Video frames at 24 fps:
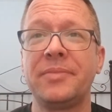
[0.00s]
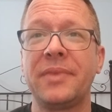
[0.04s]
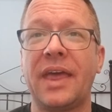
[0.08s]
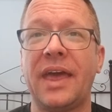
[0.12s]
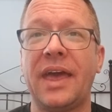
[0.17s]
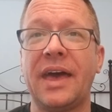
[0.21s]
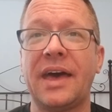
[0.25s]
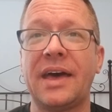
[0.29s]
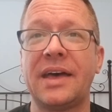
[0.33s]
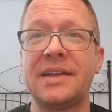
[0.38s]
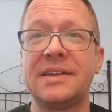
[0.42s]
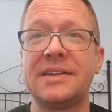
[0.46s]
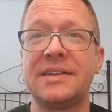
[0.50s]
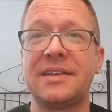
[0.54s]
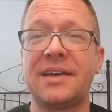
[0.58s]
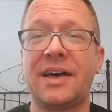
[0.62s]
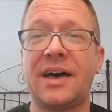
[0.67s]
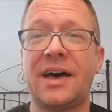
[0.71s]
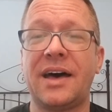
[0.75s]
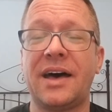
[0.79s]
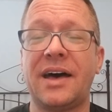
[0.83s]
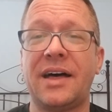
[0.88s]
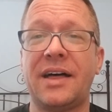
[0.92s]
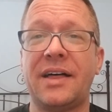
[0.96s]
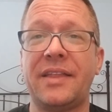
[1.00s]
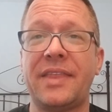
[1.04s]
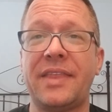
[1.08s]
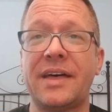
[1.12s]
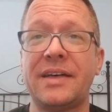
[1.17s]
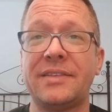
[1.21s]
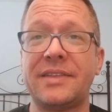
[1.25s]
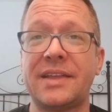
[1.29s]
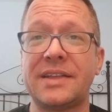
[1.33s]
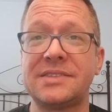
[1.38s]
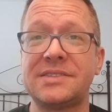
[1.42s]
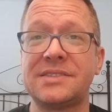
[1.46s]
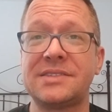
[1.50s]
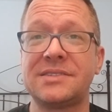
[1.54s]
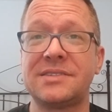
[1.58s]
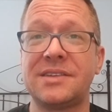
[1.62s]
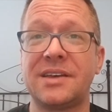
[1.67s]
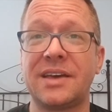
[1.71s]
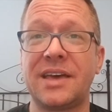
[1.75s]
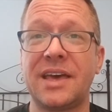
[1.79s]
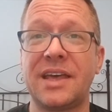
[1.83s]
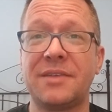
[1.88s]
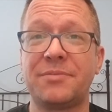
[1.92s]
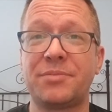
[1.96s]
And that's,
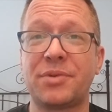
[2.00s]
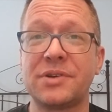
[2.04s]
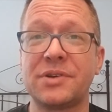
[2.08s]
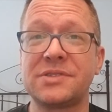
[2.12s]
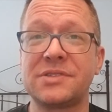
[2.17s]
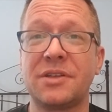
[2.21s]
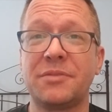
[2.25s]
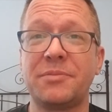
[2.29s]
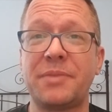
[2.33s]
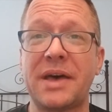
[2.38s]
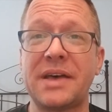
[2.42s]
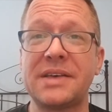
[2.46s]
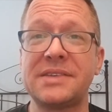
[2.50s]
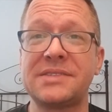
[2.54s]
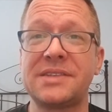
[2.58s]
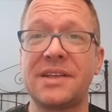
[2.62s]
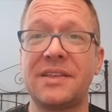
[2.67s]
again, a personal best.